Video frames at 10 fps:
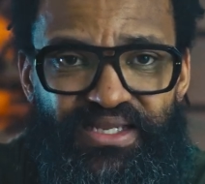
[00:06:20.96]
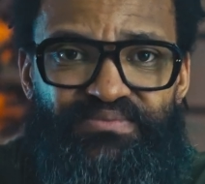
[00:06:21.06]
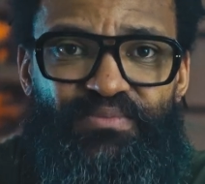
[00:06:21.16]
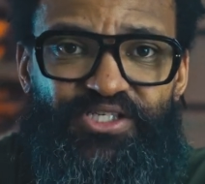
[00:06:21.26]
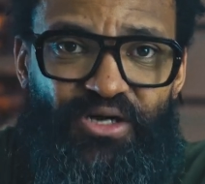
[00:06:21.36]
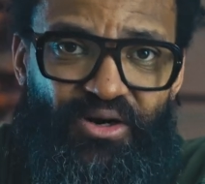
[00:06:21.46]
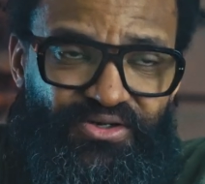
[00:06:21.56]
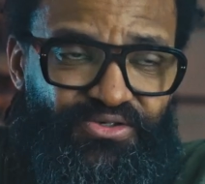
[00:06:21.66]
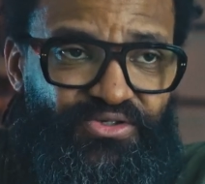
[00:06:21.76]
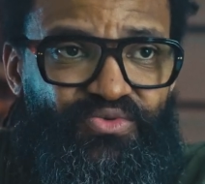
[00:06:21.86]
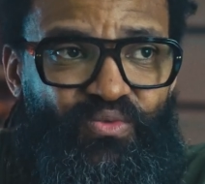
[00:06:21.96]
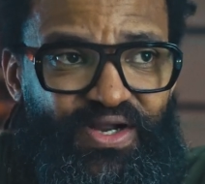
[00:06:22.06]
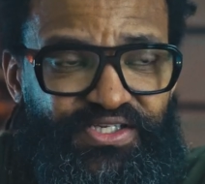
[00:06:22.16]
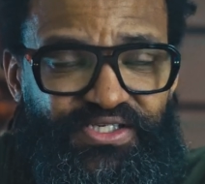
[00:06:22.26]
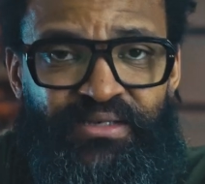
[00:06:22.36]
much harder to
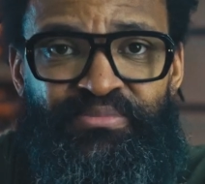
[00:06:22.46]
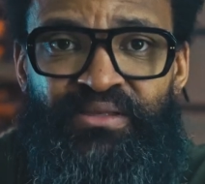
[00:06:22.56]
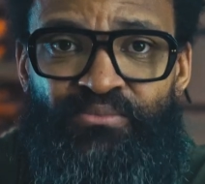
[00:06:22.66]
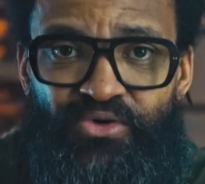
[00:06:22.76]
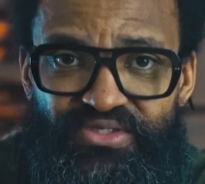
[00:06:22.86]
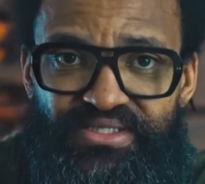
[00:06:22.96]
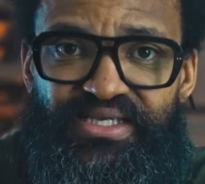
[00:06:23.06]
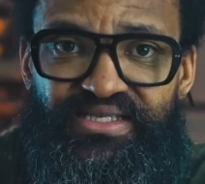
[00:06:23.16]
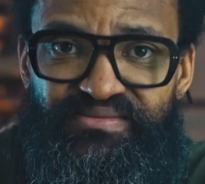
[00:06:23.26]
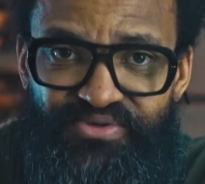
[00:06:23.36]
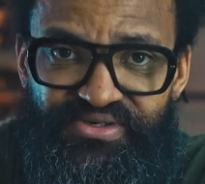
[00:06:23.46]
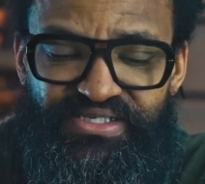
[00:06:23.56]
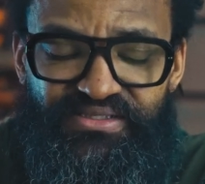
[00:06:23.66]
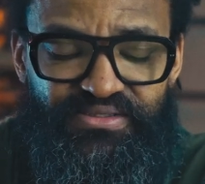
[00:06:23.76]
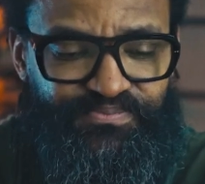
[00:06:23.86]
watch and be immersed in the
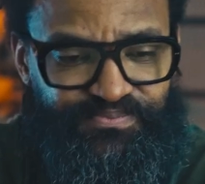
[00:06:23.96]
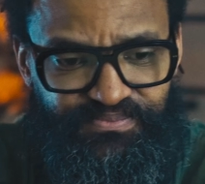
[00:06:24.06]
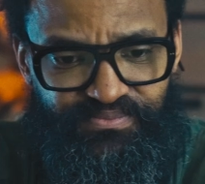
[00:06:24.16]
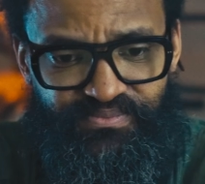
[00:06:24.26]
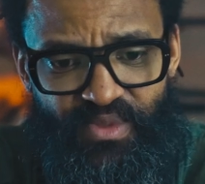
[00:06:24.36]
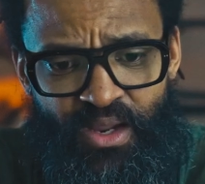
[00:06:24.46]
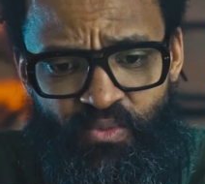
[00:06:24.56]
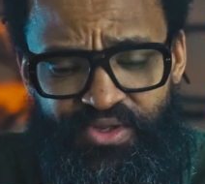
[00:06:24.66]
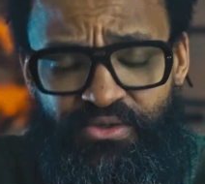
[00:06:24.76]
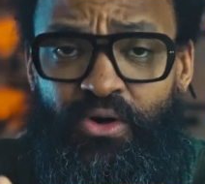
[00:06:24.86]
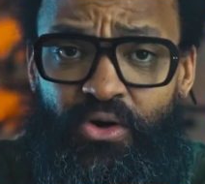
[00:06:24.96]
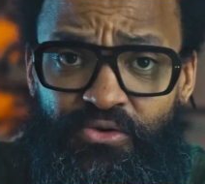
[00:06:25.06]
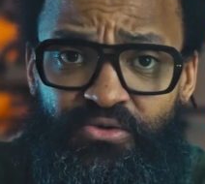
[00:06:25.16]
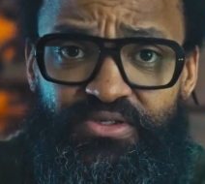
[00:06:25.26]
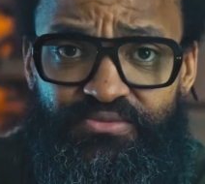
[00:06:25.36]
experience when your
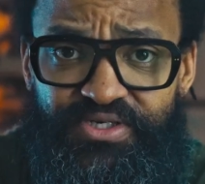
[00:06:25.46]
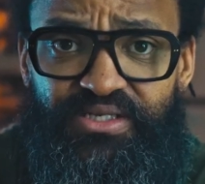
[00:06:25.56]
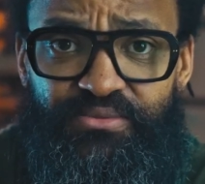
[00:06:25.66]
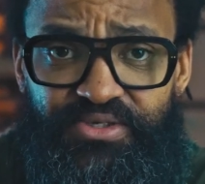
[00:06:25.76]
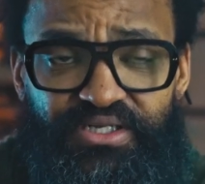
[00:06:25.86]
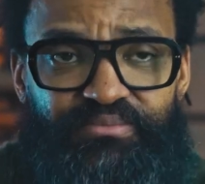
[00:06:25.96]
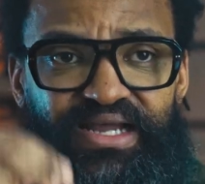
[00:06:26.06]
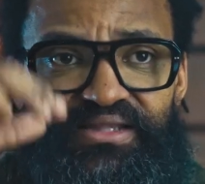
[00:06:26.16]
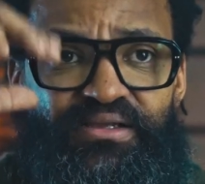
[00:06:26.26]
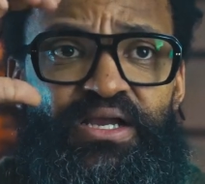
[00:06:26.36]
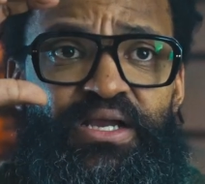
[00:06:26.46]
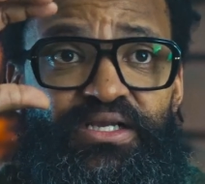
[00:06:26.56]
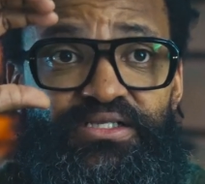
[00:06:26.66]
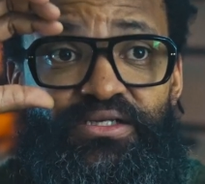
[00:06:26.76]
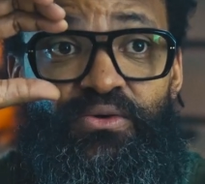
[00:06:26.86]
audio is really, really bad.
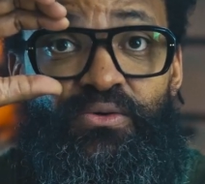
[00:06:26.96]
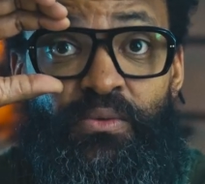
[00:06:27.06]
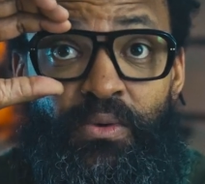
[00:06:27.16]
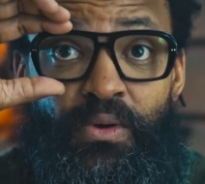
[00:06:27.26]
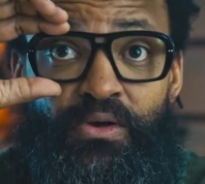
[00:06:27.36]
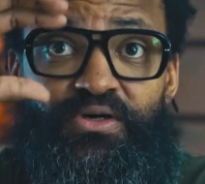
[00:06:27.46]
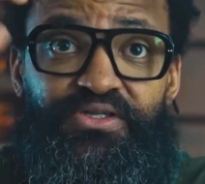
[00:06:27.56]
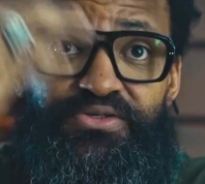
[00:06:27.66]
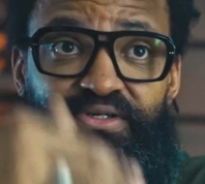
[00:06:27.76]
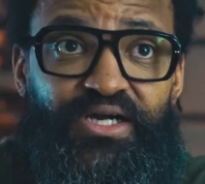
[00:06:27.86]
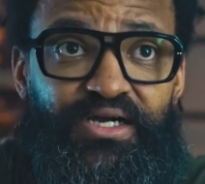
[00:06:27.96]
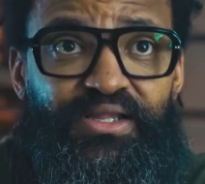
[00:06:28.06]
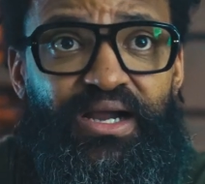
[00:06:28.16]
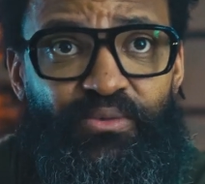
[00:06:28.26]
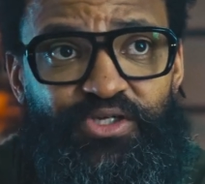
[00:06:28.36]
So earlier
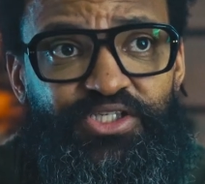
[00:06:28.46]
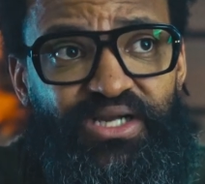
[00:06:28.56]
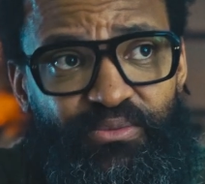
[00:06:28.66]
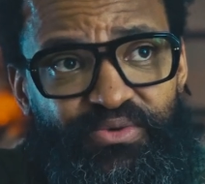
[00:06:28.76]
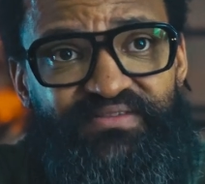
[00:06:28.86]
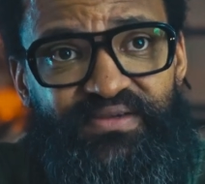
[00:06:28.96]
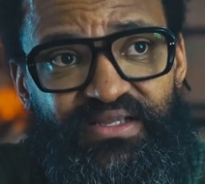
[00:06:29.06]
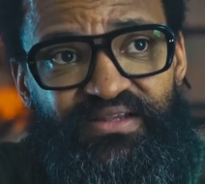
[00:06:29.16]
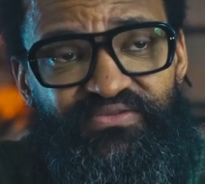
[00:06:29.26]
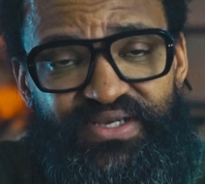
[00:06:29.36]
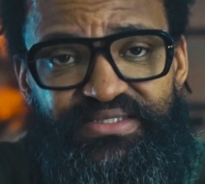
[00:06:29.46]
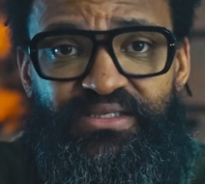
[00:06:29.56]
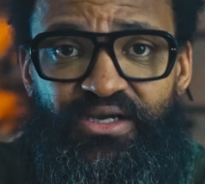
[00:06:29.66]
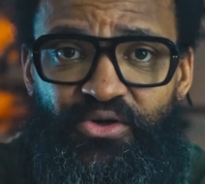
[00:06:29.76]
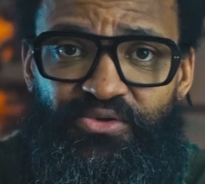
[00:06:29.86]
on, I wish I would have invested
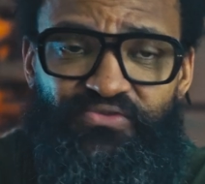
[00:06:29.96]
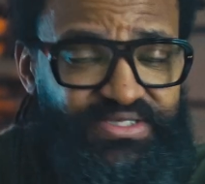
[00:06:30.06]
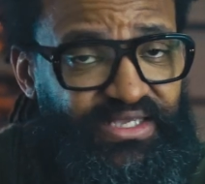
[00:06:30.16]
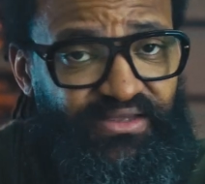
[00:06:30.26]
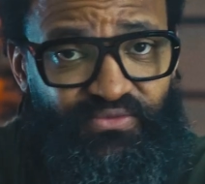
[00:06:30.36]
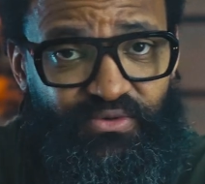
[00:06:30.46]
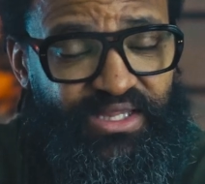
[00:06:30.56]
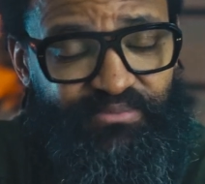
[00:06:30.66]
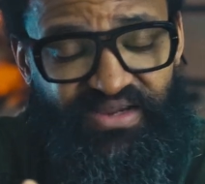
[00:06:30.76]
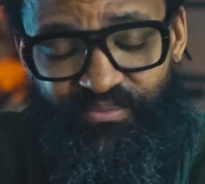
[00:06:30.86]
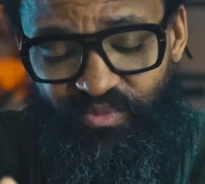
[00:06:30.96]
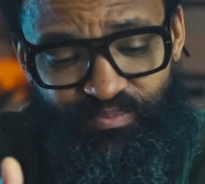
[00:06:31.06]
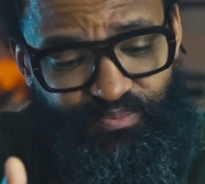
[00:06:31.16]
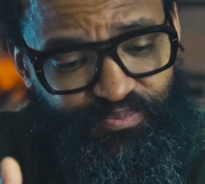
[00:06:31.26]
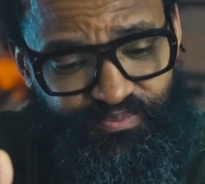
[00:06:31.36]
in audio first. Like if you look at my
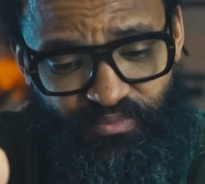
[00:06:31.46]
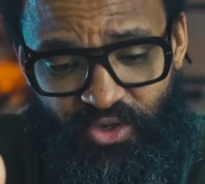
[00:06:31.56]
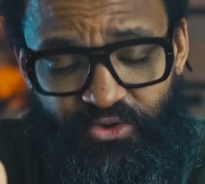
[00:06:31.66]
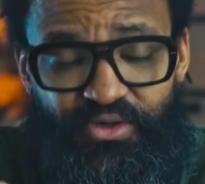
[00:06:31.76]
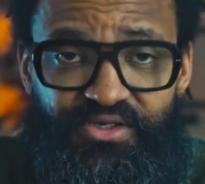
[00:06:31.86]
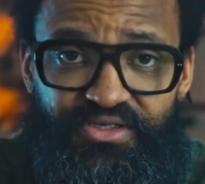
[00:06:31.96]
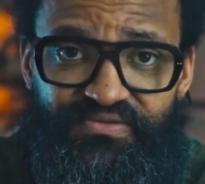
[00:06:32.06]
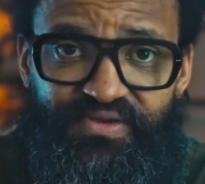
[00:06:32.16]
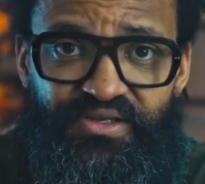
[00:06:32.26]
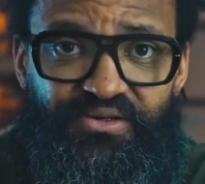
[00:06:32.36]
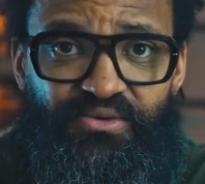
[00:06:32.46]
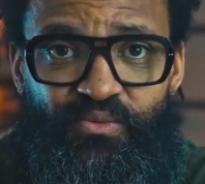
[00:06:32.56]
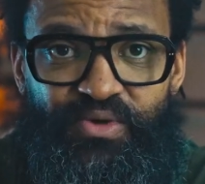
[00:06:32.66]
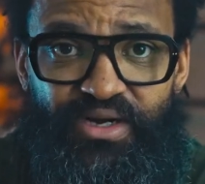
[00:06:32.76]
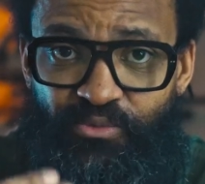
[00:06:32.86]
earliest video
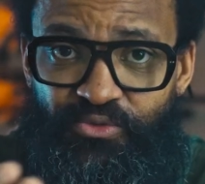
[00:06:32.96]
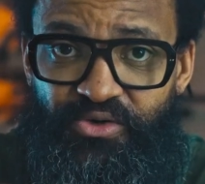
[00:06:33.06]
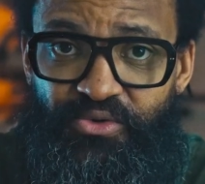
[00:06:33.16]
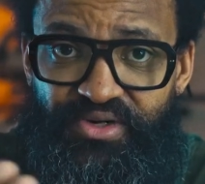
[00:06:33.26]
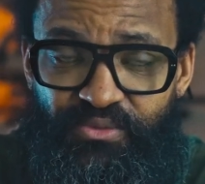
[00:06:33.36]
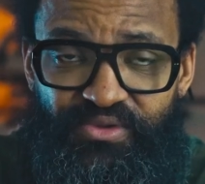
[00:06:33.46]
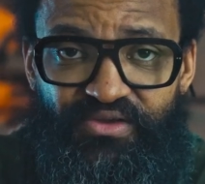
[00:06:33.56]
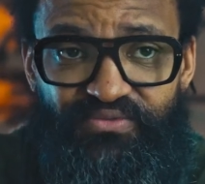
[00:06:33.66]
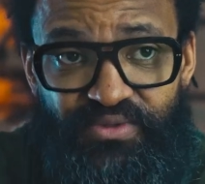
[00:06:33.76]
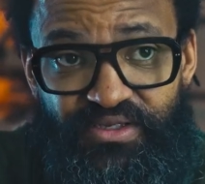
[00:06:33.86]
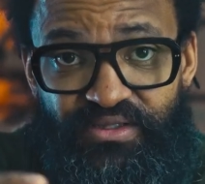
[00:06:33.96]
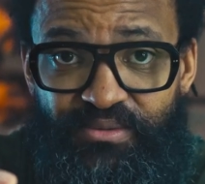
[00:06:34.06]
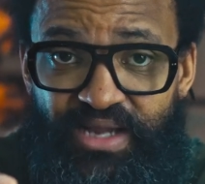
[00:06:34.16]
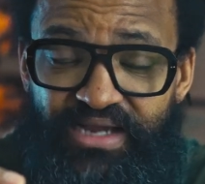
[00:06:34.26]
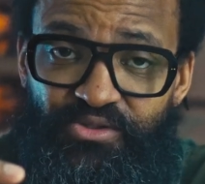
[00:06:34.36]
where I'm recording with the
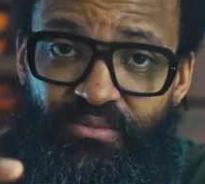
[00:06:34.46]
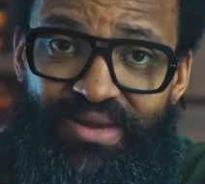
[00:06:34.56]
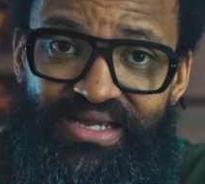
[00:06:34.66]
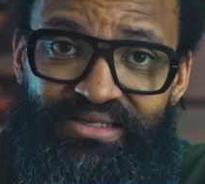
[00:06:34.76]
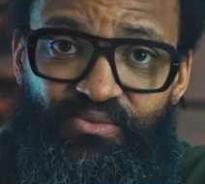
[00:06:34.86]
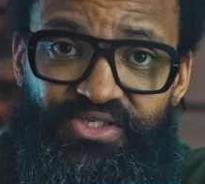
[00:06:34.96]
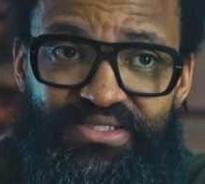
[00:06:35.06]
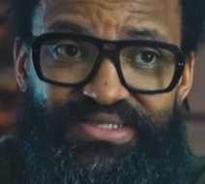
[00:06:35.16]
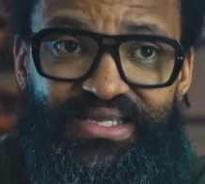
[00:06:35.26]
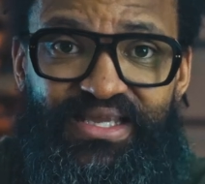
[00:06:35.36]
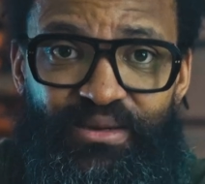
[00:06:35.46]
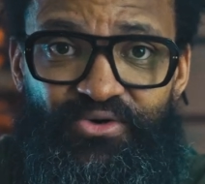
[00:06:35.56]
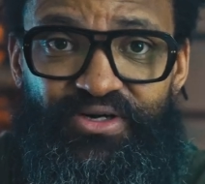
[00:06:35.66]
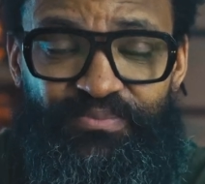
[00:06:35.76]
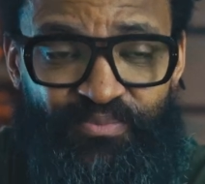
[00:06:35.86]
actual mic, which is in the camera.